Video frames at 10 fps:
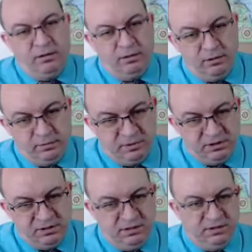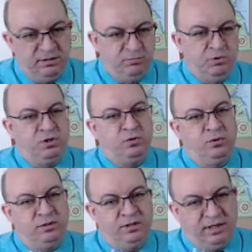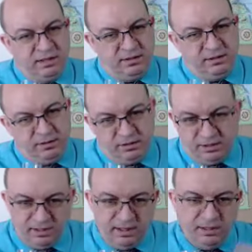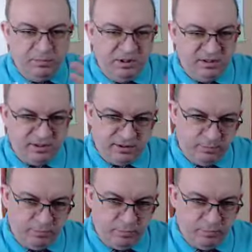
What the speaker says: Normally we should take 39 minutes to